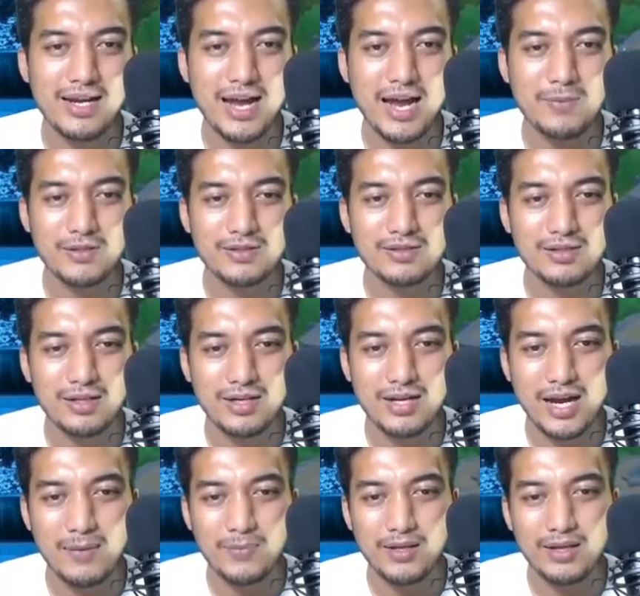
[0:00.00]
happen just let it
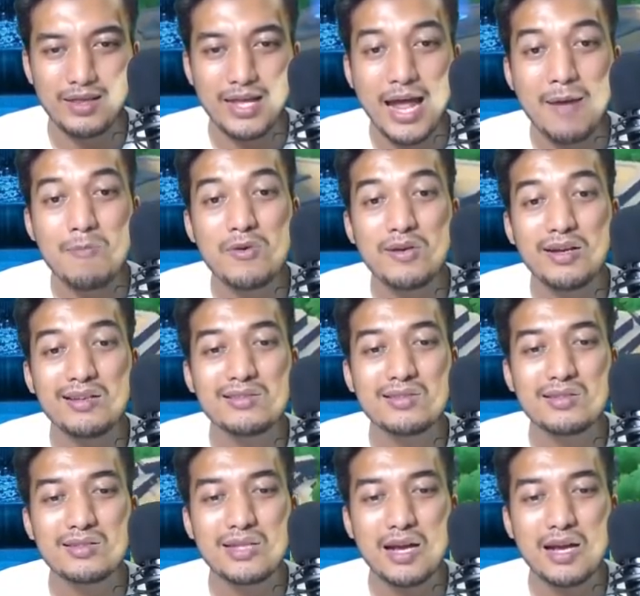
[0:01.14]
happen and the amber is just